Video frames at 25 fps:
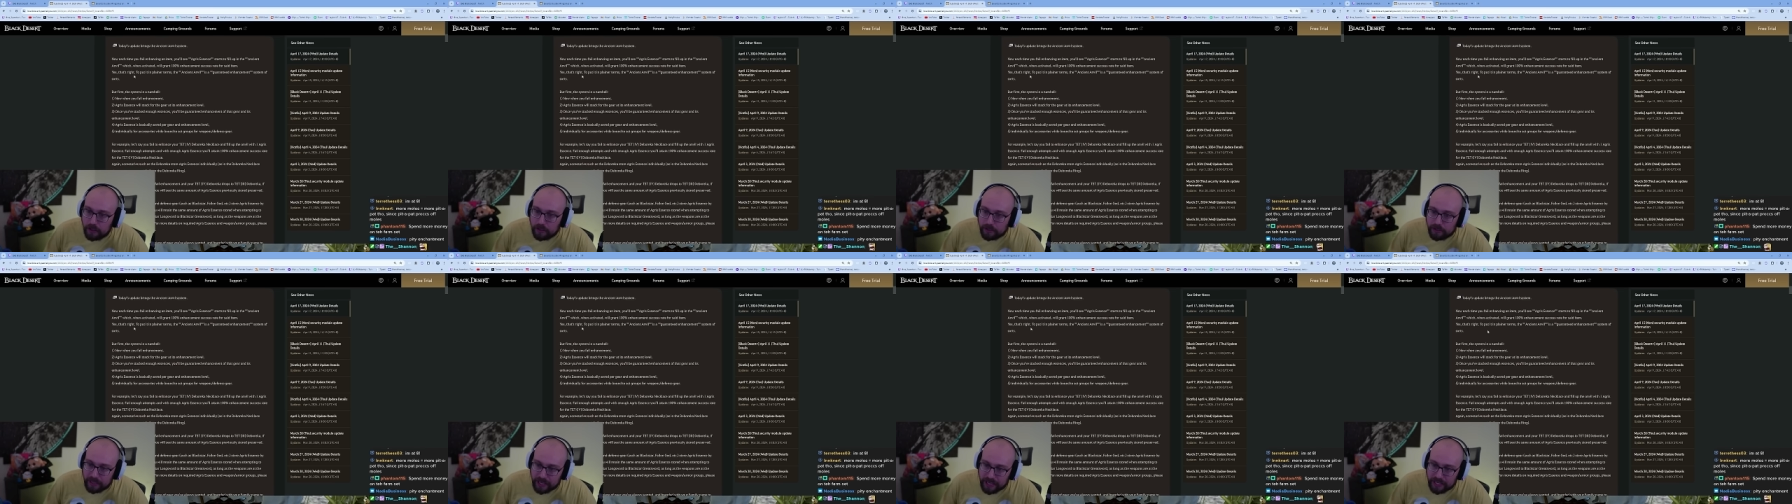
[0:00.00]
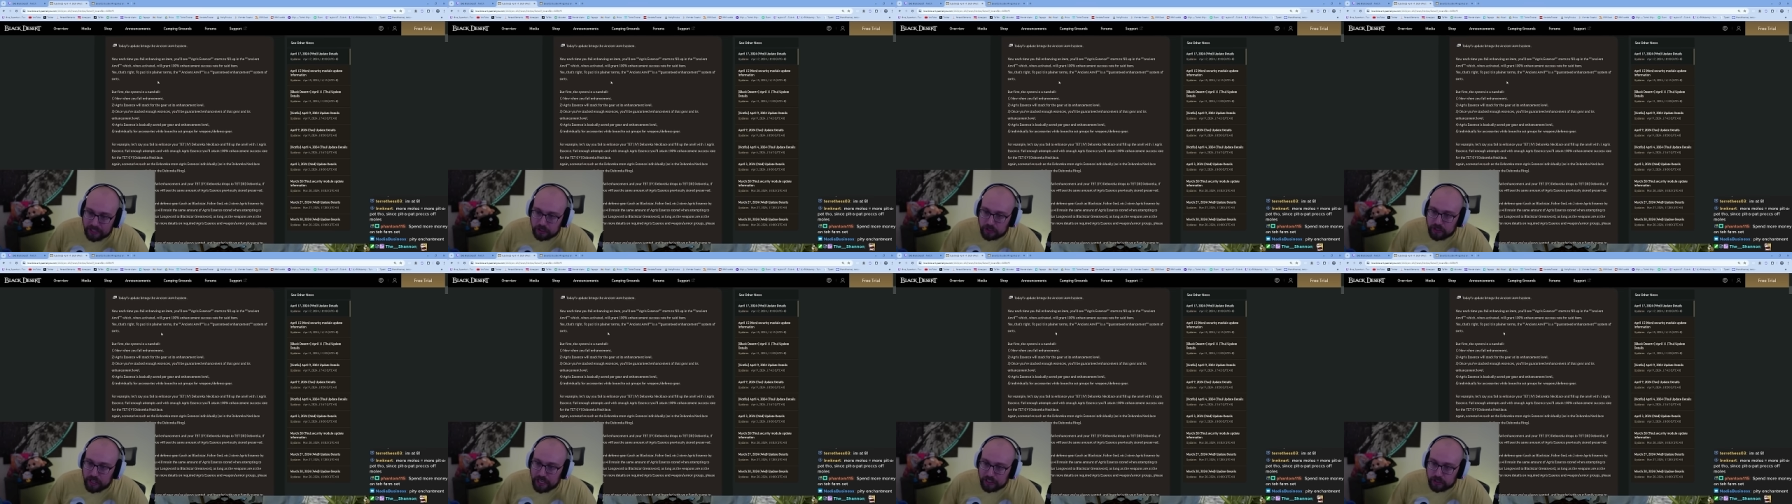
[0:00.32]
Yes,
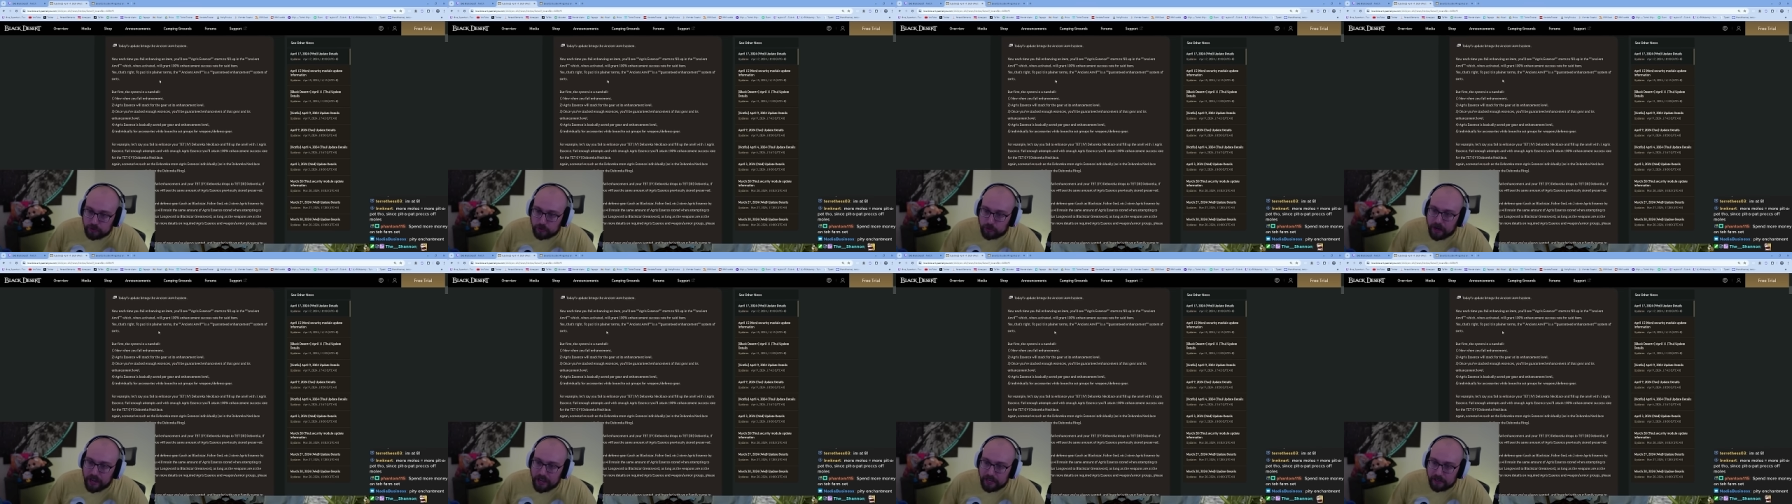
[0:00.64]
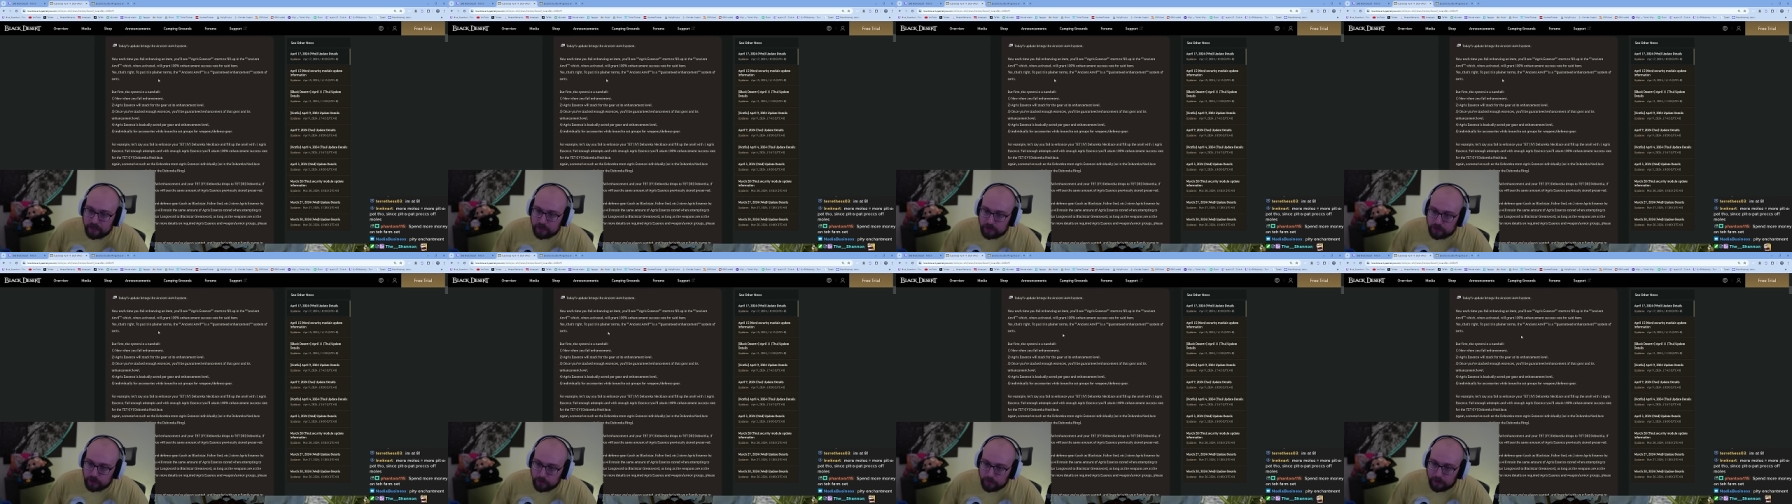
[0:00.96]
that's right.
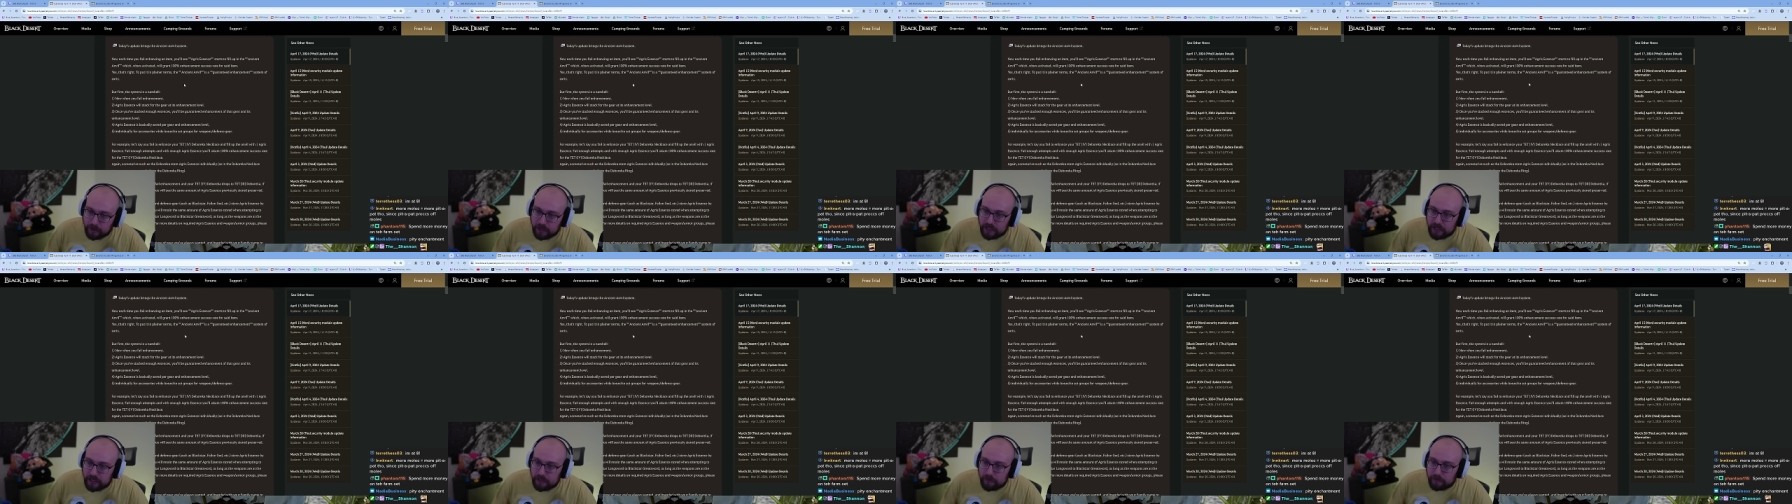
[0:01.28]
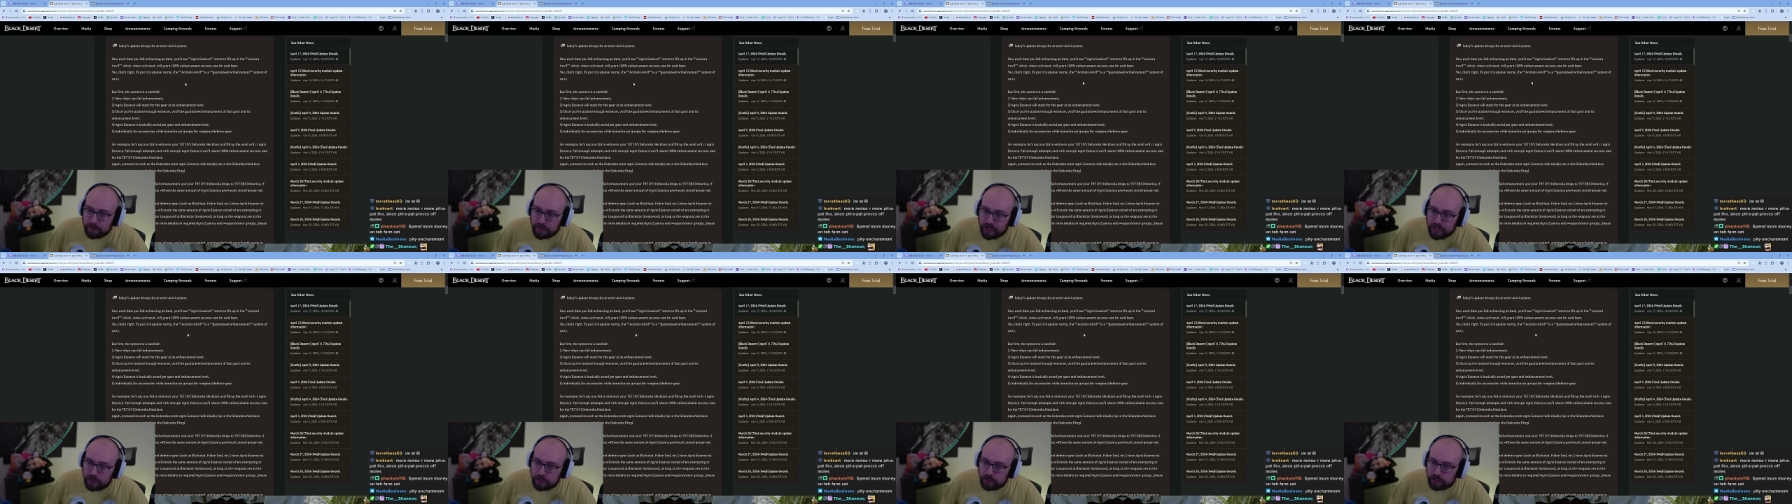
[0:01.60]
To put it in
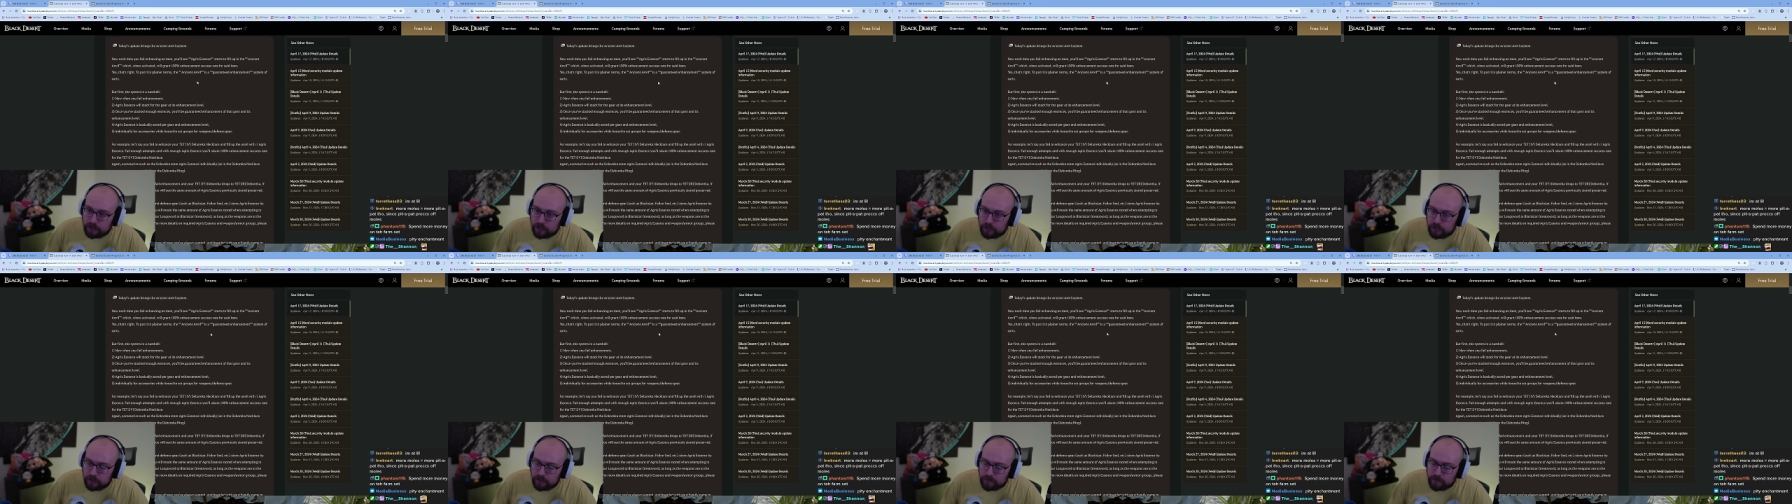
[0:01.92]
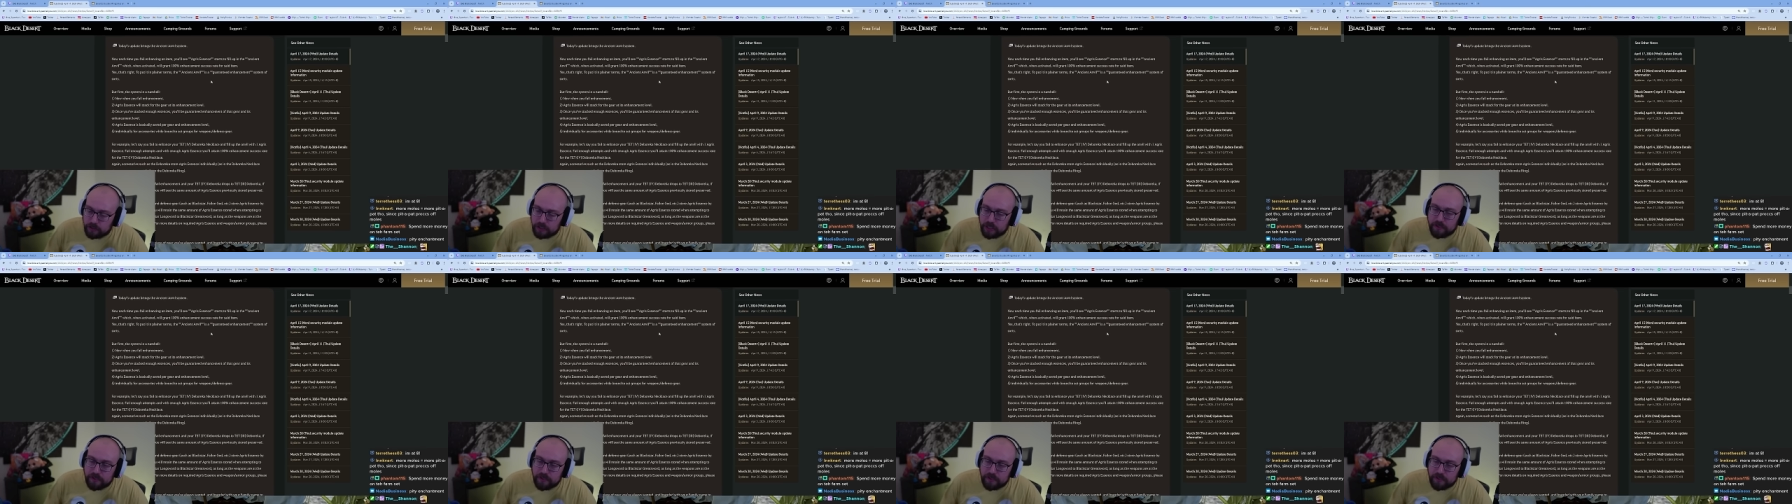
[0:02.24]
plainer terms,